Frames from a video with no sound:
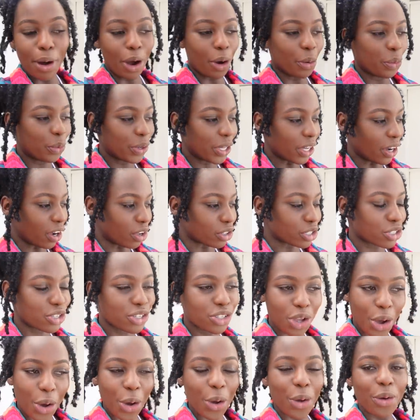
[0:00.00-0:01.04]
But we are
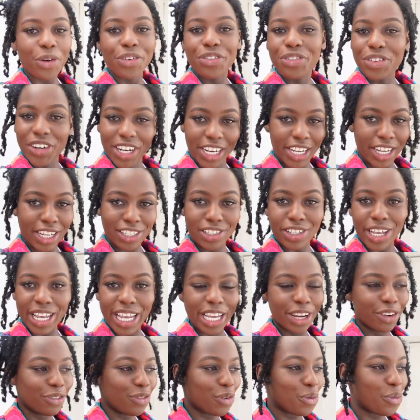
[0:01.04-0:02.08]
so freaking
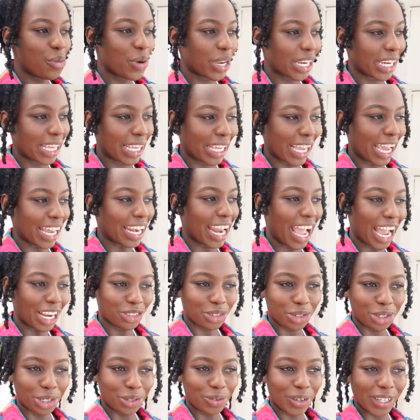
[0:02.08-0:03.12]
excited for Winnie and
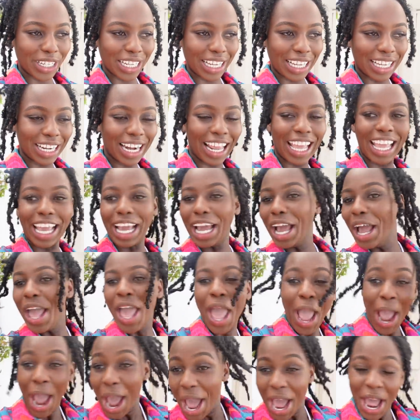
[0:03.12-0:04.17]
Andrew's wedding. Like,
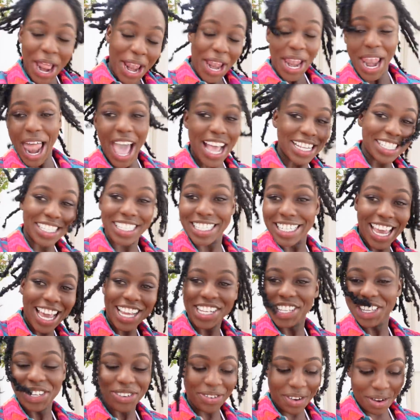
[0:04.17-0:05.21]
let's
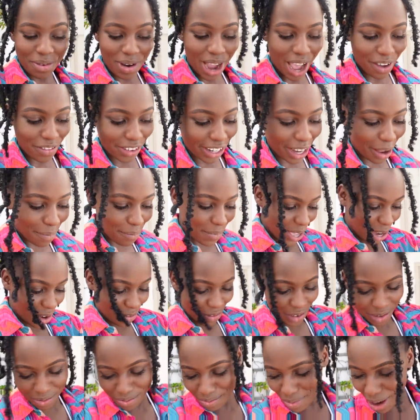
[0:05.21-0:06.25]
get to it. We're having a
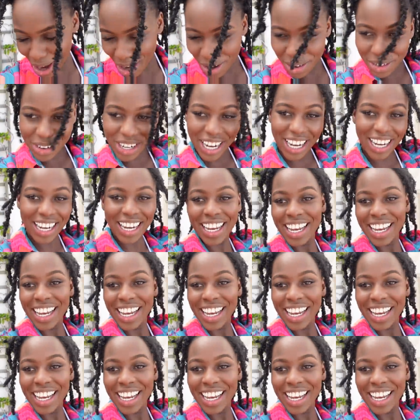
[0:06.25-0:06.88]
beautiful morning.